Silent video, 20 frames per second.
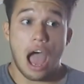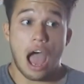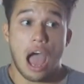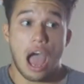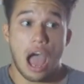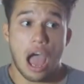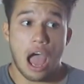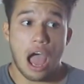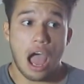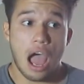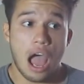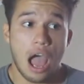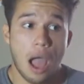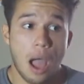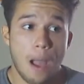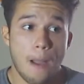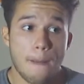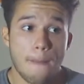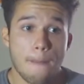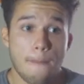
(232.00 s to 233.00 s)

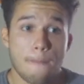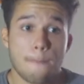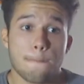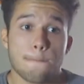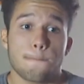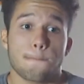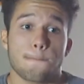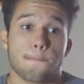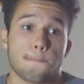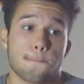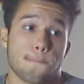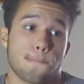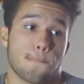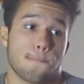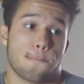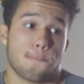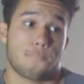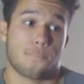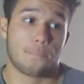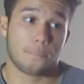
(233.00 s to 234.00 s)
I'm
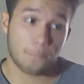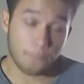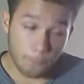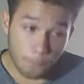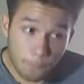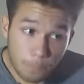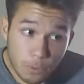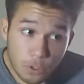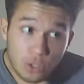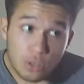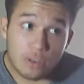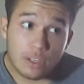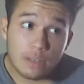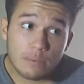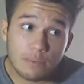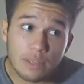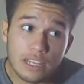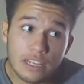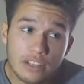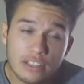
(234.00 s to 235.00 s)
doing
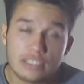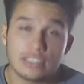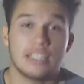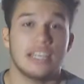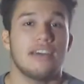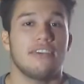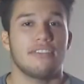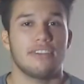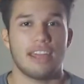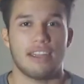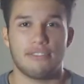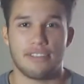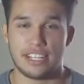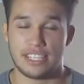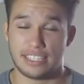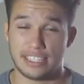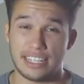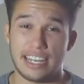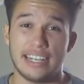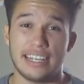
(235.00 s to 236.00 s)
videos now every
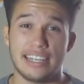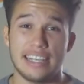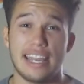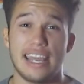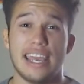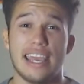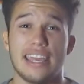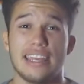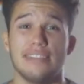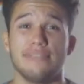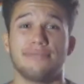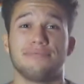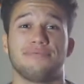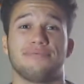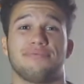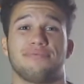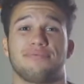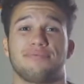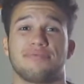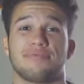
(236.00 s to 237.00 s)
Sunday.
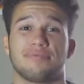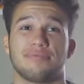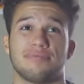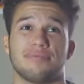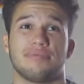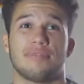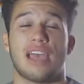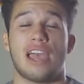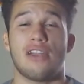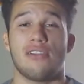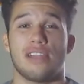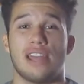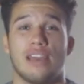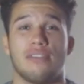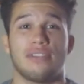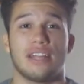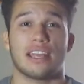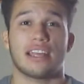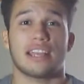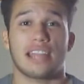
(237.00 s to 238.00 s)
I don't have
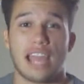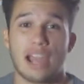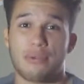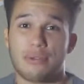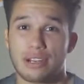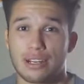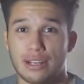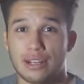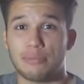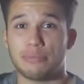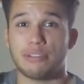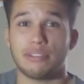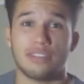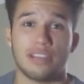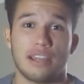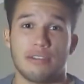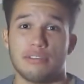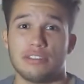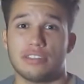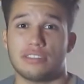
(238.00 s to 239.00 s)
like an hour to upload
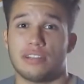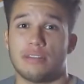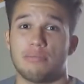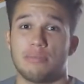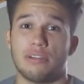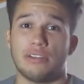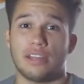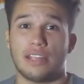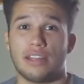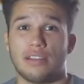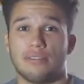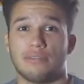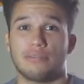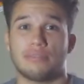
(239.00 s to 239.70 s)
it, I just upload it